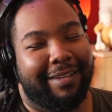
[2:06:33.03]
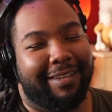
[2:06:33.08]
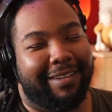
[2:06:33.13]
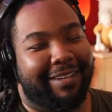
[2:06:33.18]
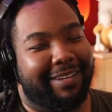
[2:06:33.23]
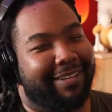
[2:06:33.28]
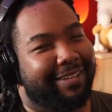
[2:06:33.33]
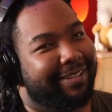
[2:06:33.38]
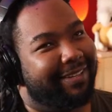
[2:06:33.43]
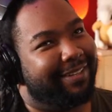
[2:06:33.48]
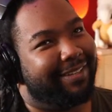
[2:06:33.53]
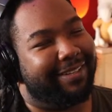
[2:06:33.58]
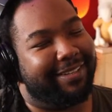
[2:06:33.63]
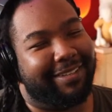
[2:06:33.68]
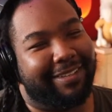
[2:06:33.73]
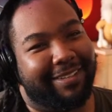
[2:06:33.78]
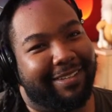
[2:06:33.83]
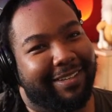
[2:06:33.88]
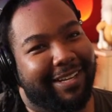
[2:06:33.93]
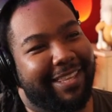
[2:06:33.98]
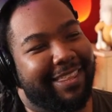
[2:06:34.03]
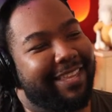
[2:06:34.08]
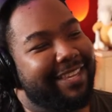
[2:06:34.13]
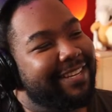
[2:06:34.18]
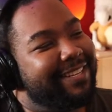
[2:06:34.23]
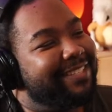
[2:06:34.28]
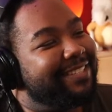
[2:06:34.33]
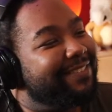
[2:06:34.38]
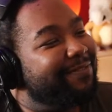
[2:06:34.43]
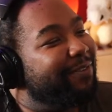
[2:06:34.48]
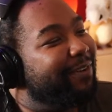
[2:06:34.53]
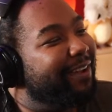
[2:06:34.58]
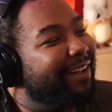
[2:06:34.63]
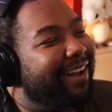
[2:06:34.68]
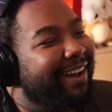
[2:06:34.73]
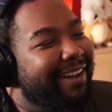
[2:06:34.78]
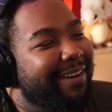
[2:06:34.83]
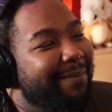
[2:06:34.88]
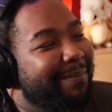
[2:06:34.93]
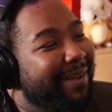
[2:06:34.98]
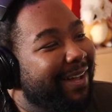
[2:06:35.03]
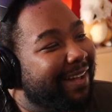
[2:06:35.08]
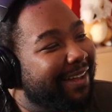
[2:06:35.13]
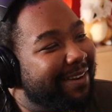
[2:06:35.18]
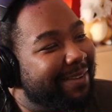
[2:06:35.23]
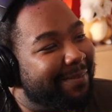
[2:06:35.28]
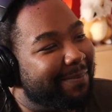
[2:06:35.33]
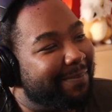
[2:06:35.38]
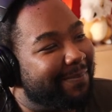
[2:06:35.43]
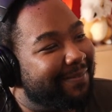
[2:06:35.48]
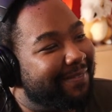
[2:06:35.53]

and then they just forgot about him.